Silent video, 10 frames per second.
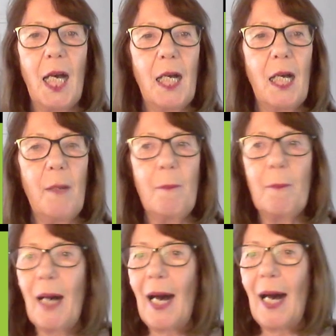
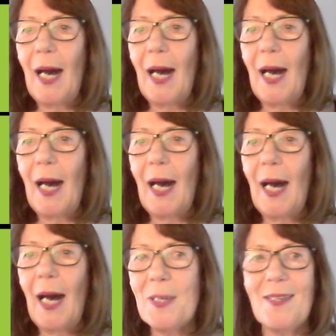I'm
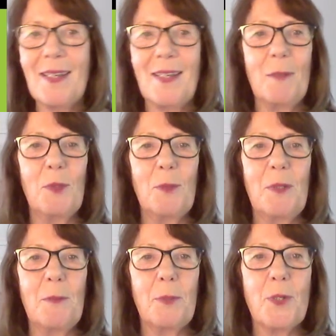quite busy at the
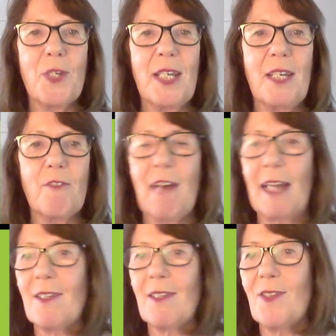moment putting in
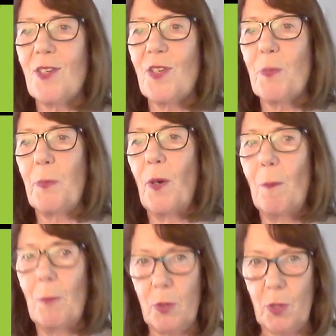grants to
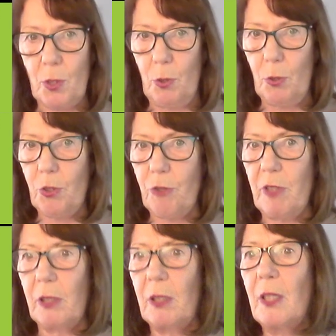support
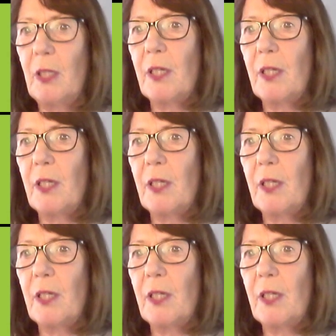multicultural